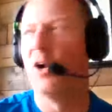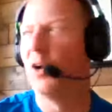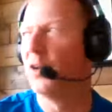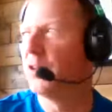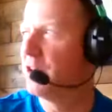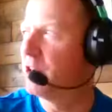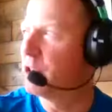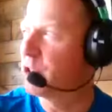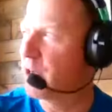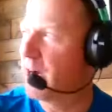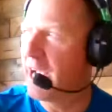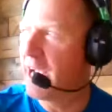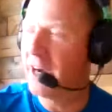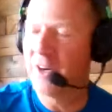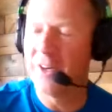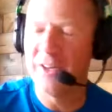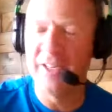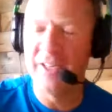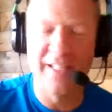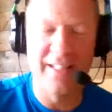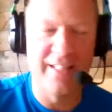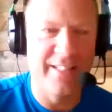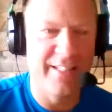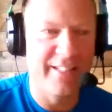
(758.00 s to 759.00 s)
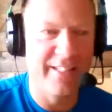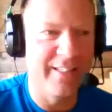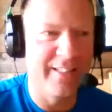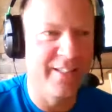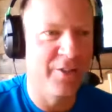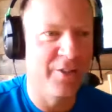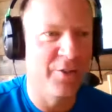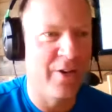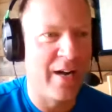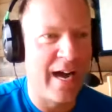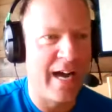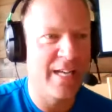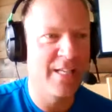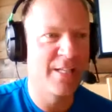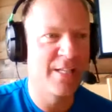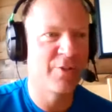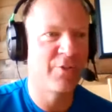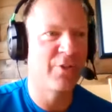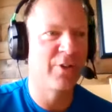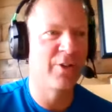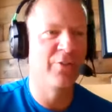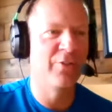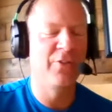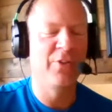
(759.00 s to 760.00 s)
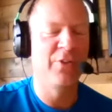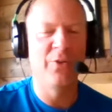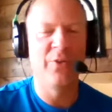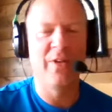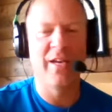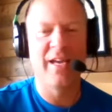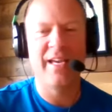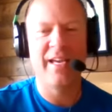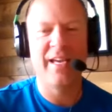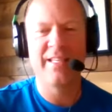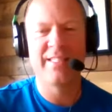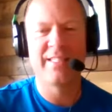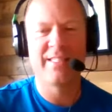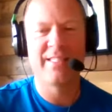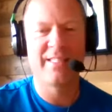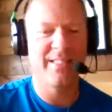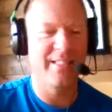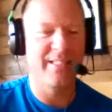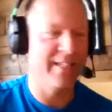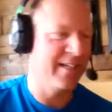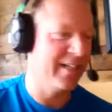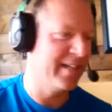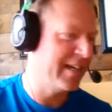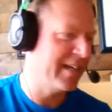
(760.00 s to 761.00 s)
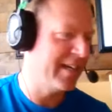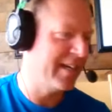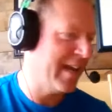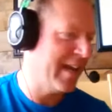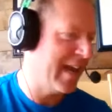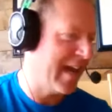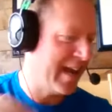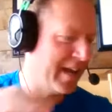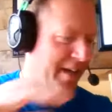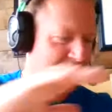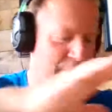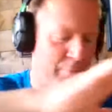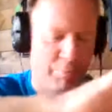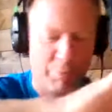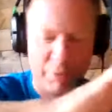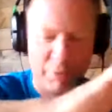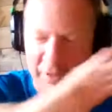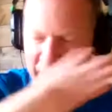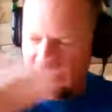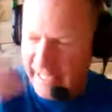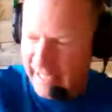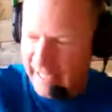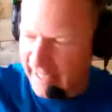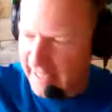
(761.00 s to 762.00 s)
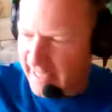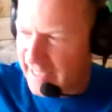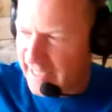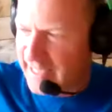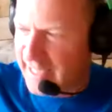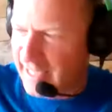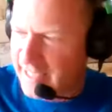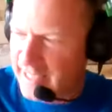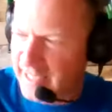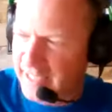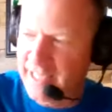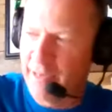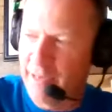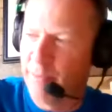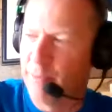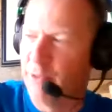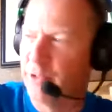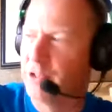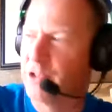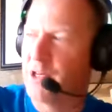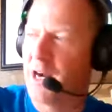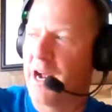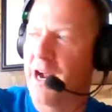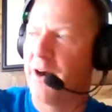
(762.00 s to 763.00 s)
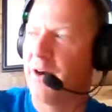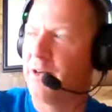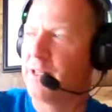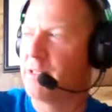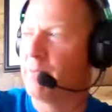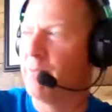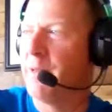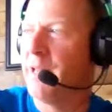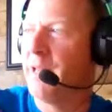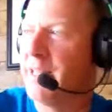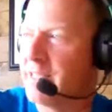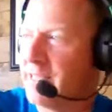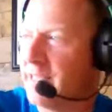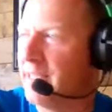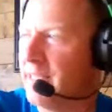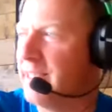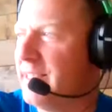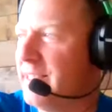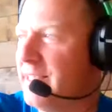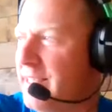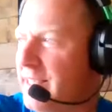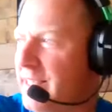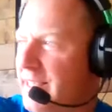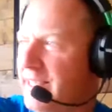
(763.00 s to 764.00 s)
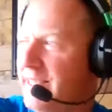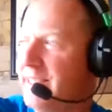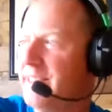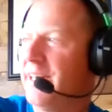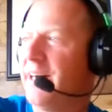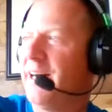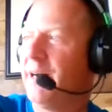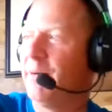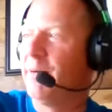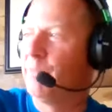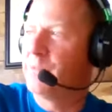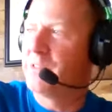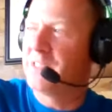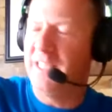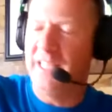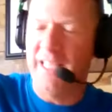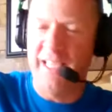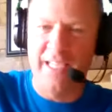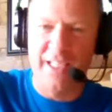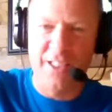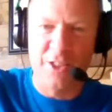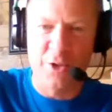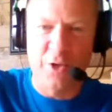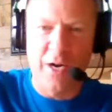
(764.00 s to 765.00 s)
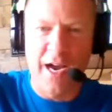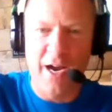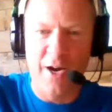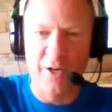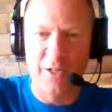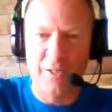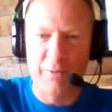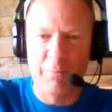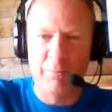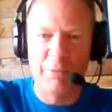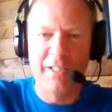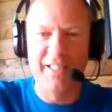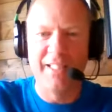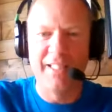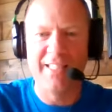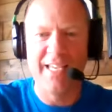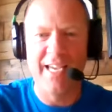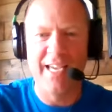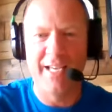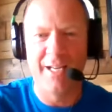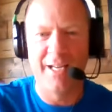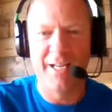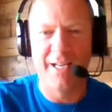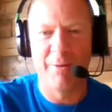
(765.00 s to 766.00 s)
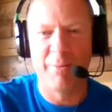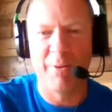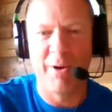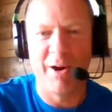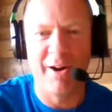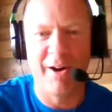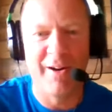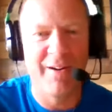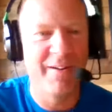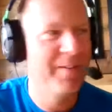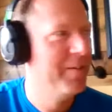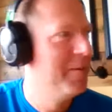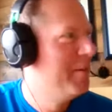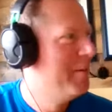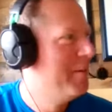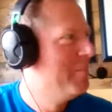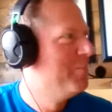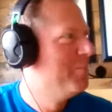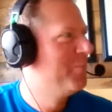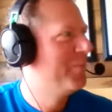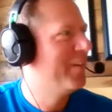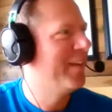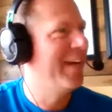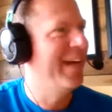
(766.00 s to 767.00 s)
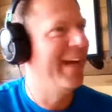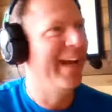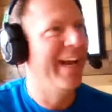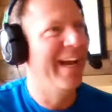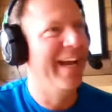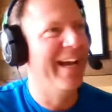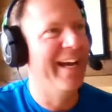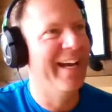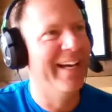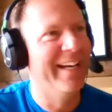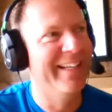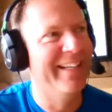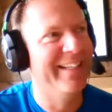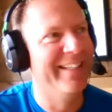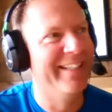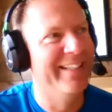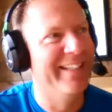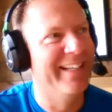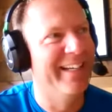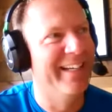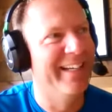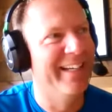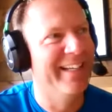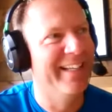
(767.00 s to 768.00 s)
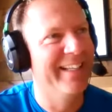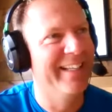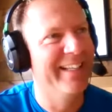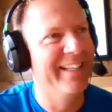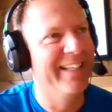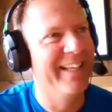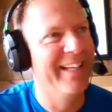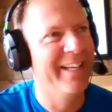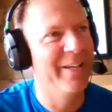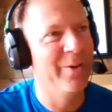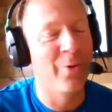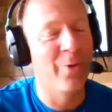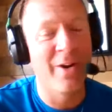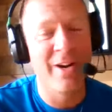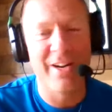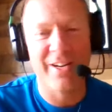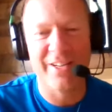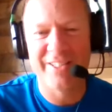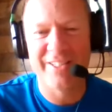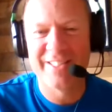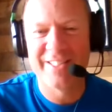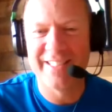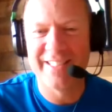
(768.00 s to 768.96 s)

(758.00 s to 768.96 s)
the dryer into the garage for a few days. Had a completely disassembled dryer. It's amazing seeing a dryer completely taken apart, and it works.